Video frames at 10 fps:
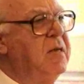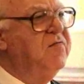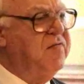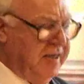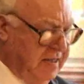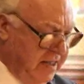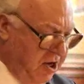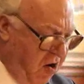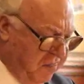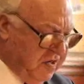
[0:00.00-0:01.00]
In fact, the day
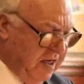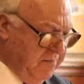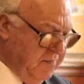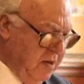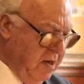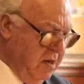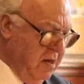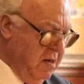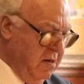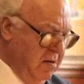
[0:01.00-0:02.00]
after,
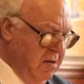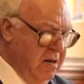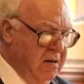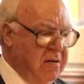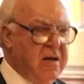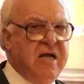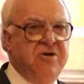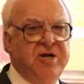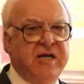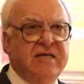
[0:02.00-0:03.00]

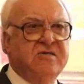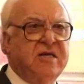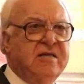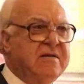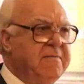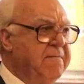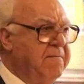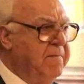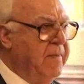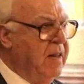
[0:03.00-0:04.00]
Hillary Clinton
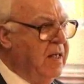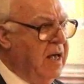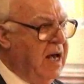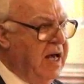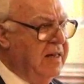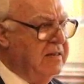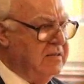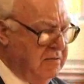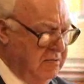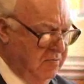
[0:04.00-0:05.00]
and
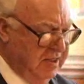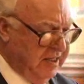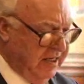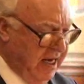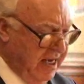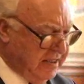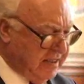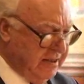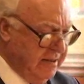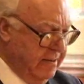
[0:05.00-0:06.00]
Mr.
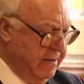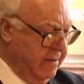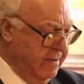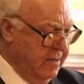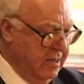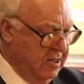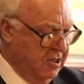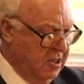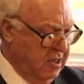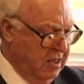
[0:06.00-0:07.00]
Gates
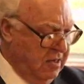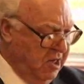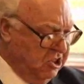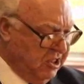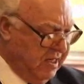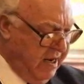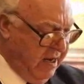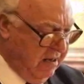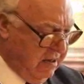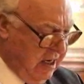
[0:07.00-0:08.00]

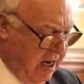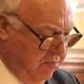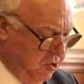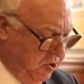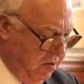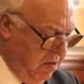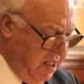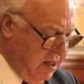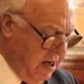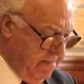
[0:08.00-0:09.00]
immediately came to the
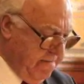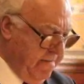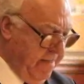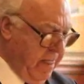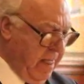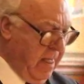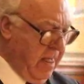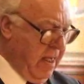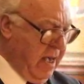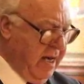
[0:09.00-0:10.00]
media
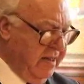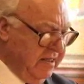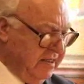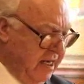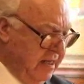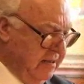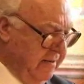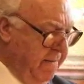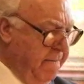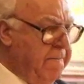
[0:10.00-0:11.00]
and they said,